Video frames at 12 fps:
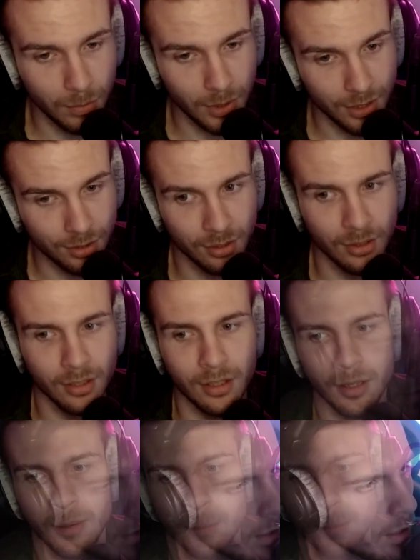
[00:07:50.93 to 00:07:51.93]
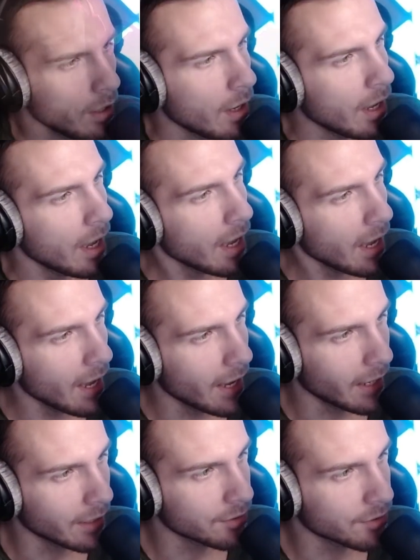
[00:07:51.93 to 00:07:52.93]
Peace.
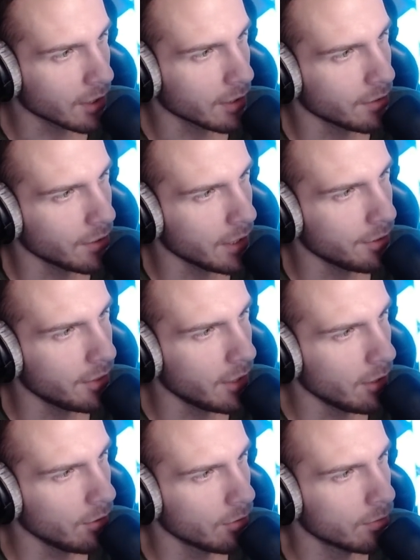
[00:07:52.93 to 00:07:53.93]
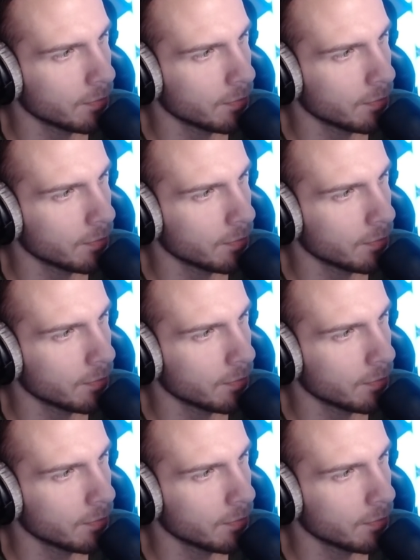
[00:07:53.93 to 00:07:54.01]
As I laid there,